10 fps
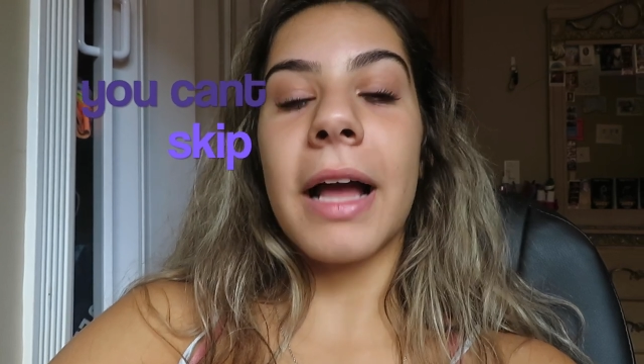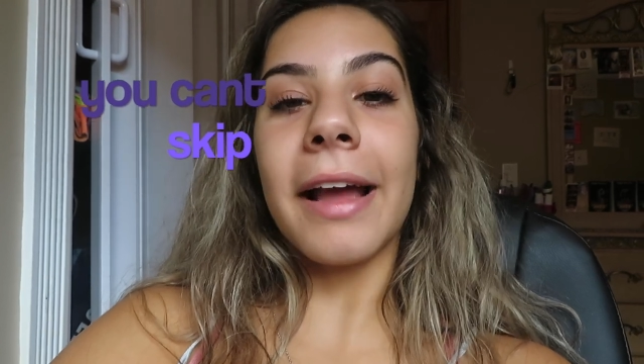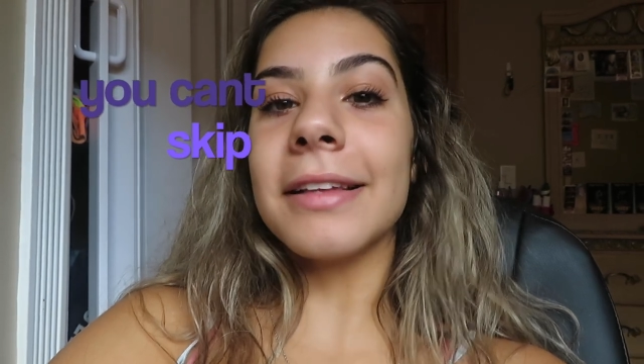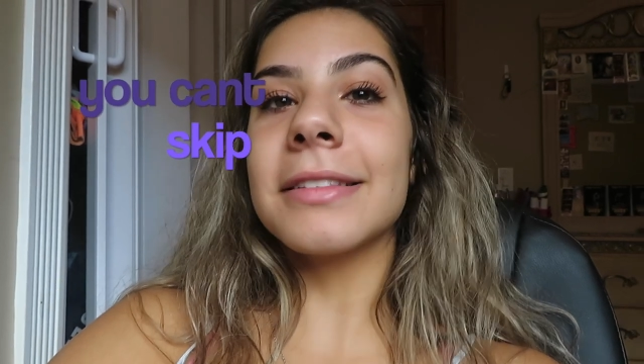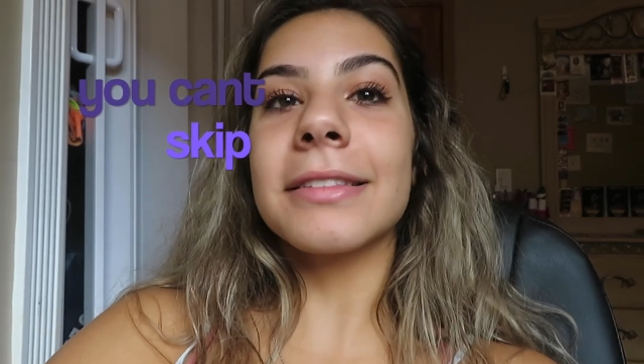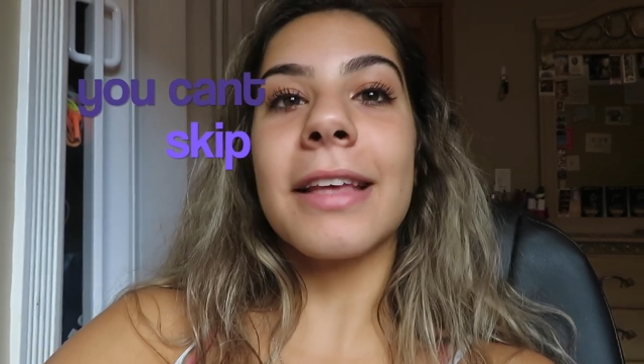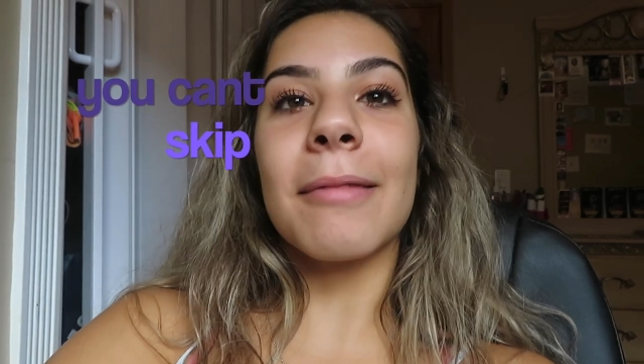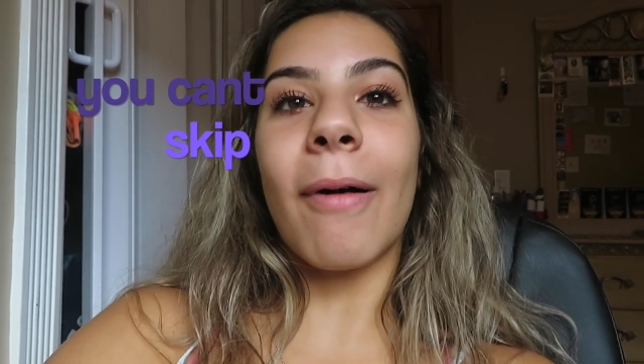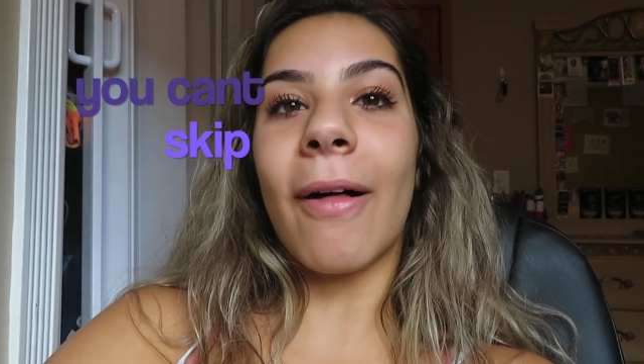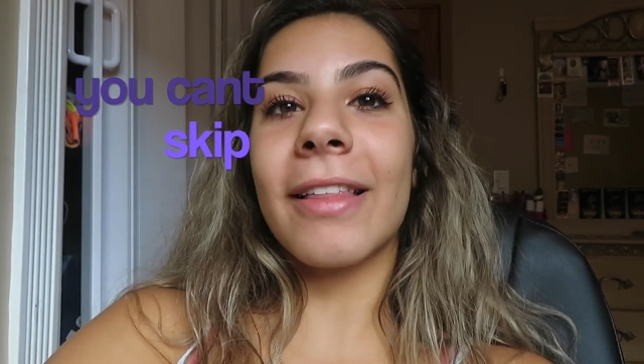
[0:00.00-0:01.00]
I used to
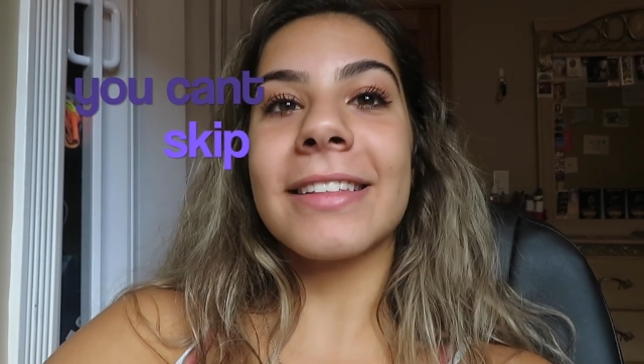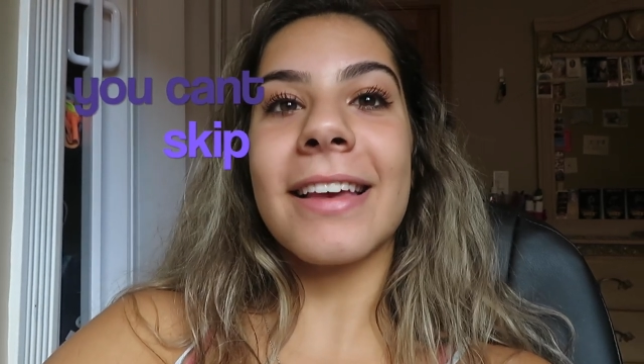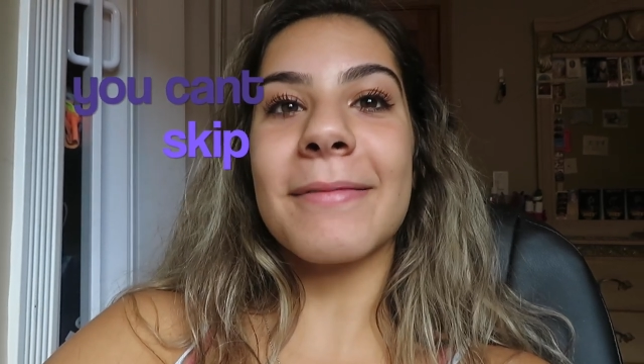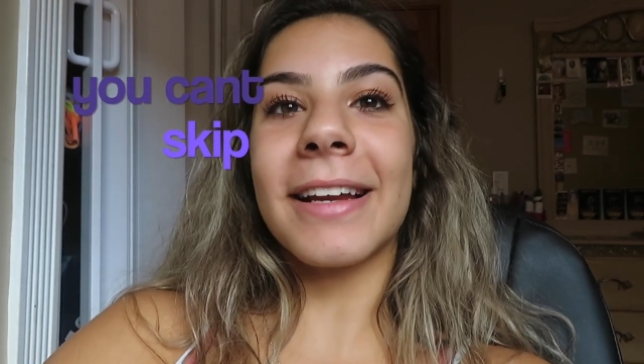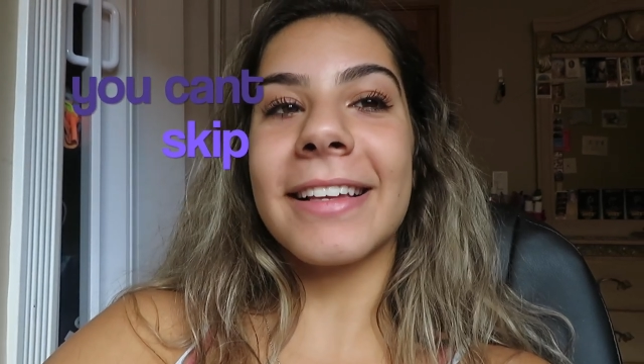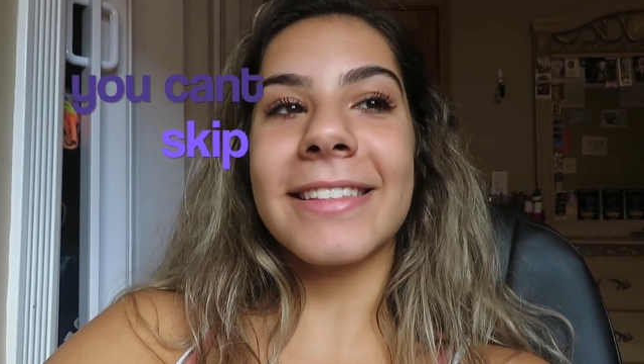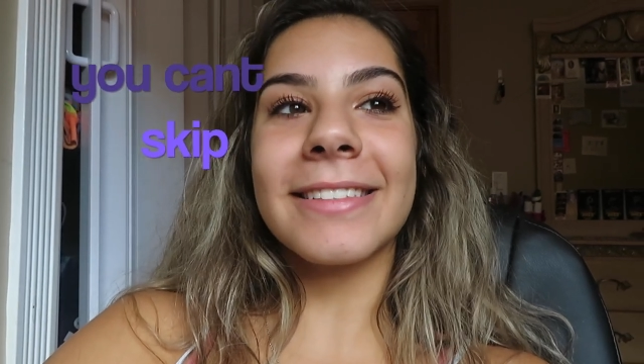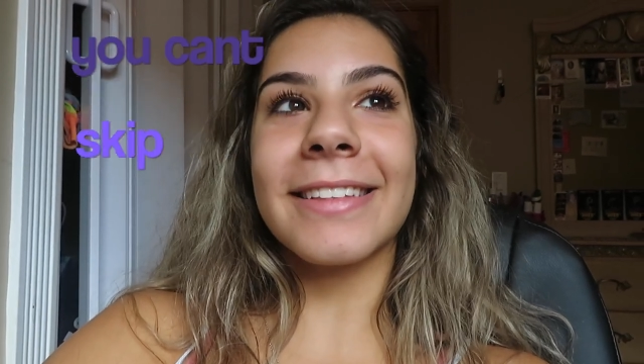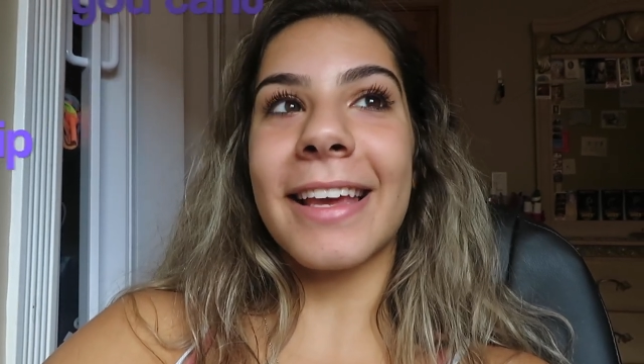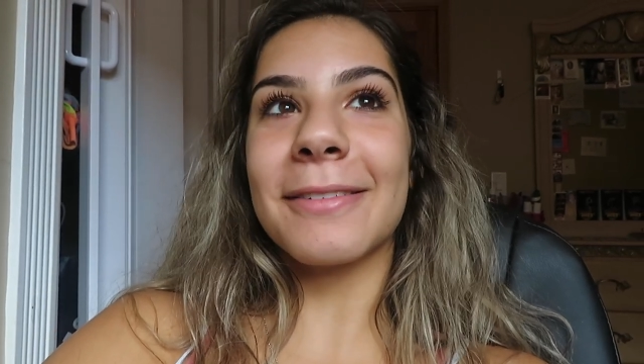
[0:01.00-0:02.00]
skip all the time in high
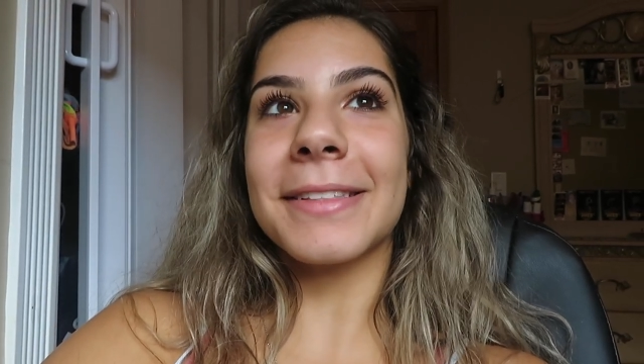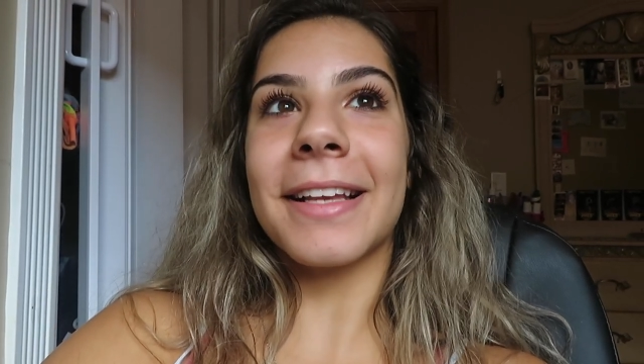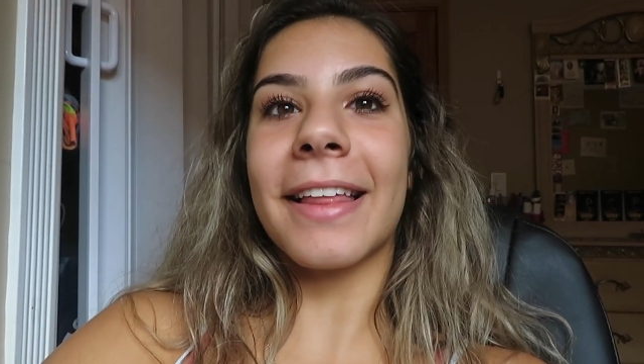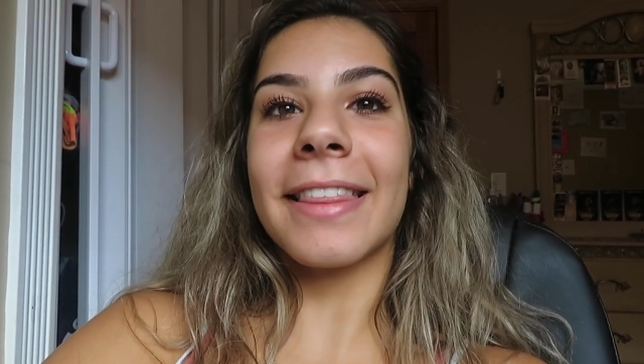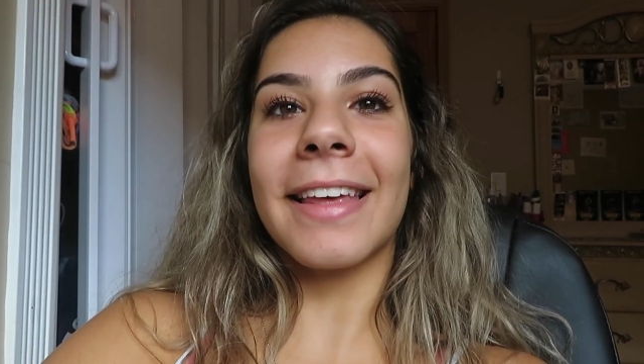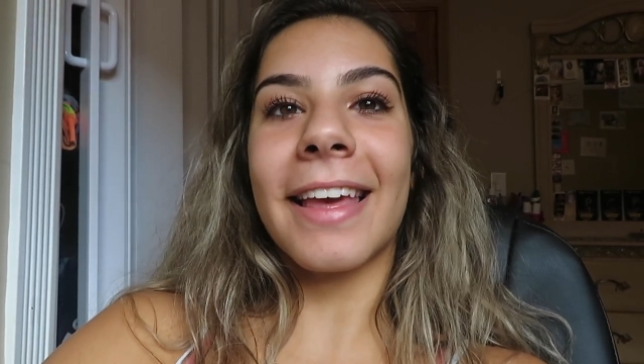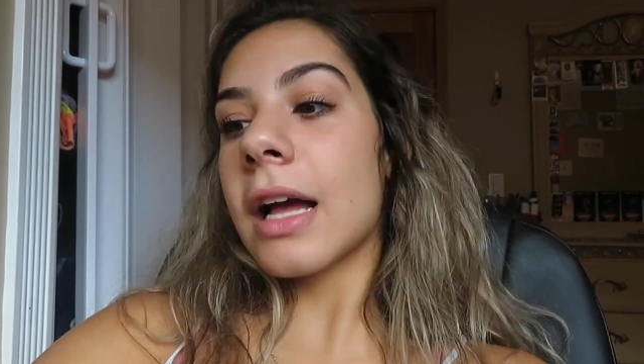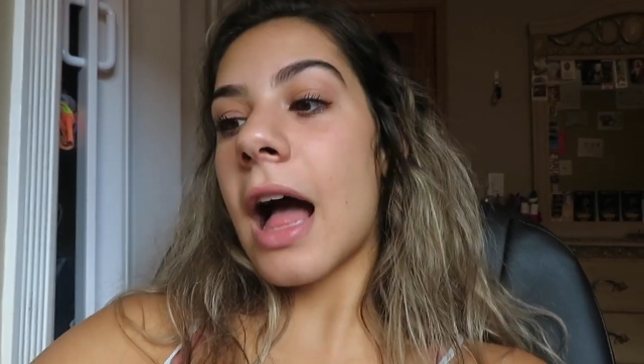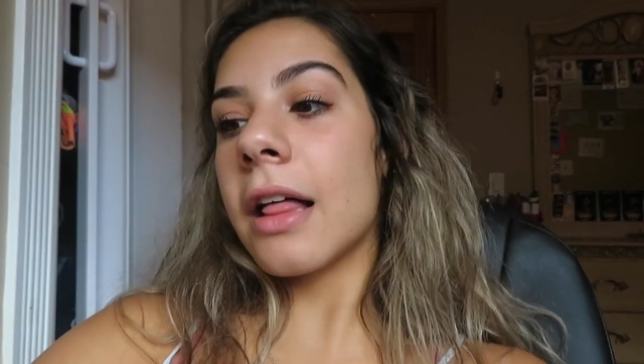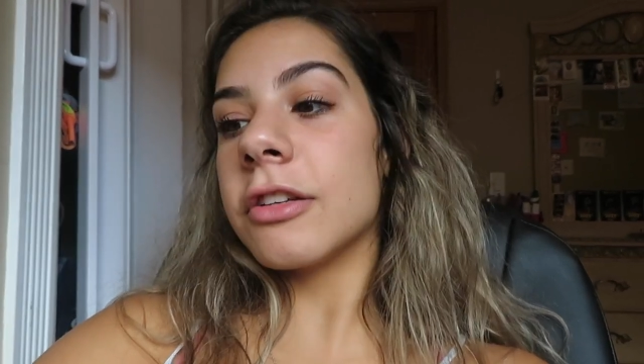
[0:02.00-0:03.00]
school like it was nothing.
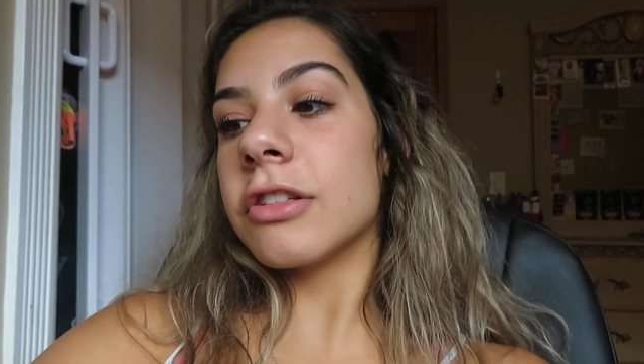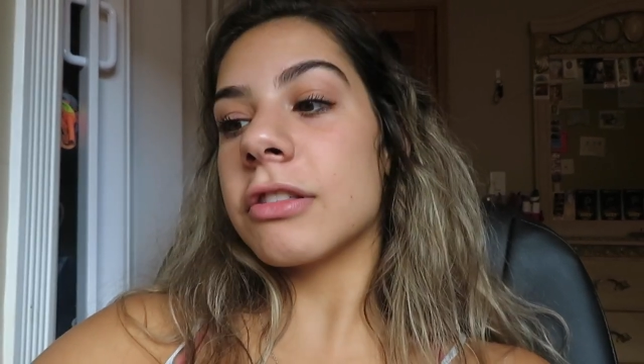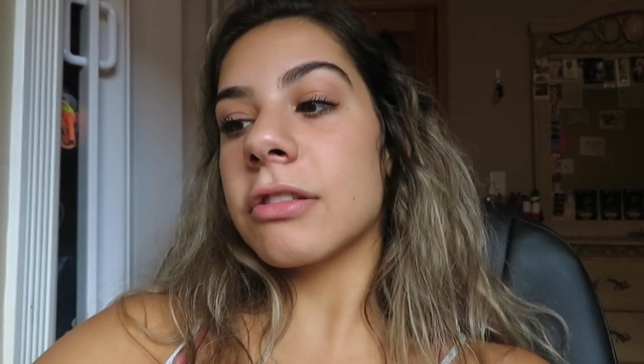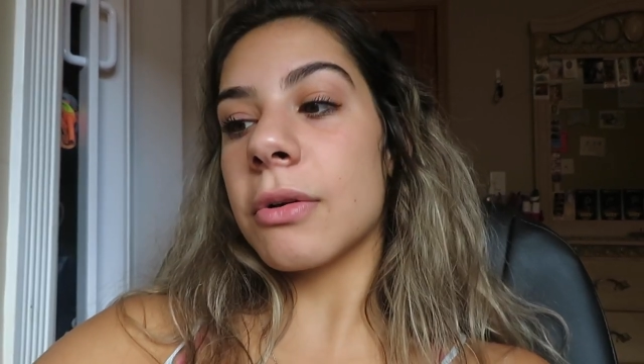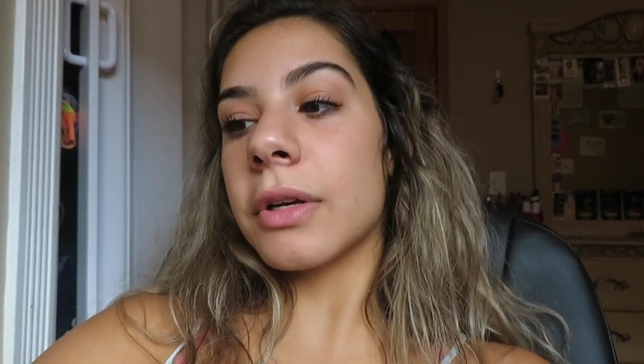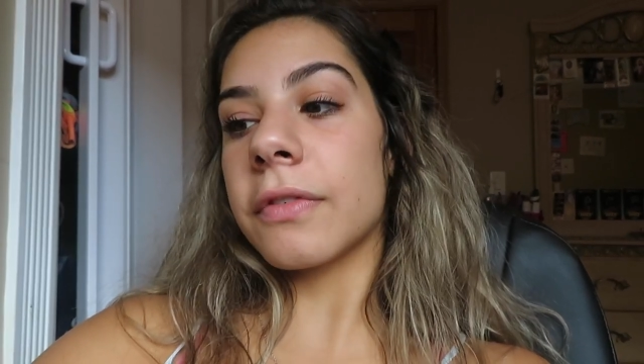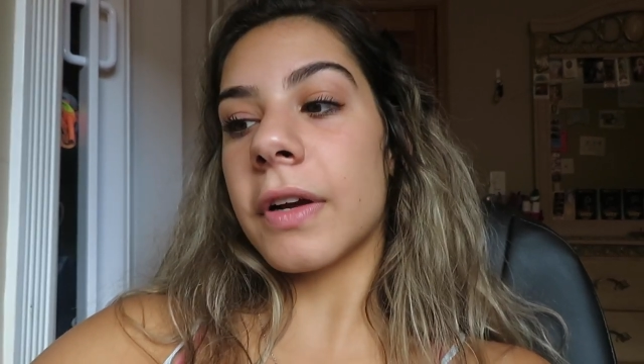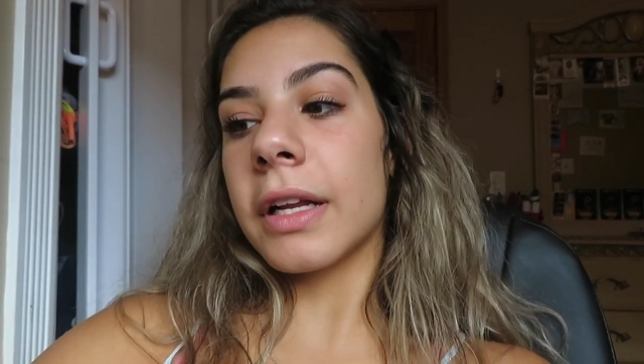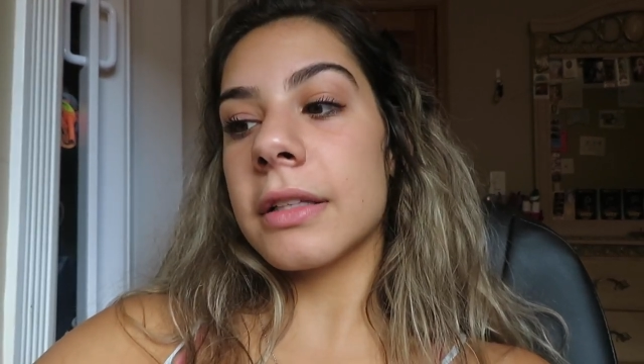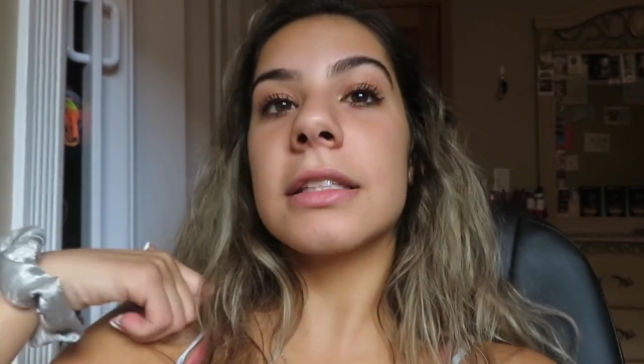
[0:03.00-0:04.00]
College is so different.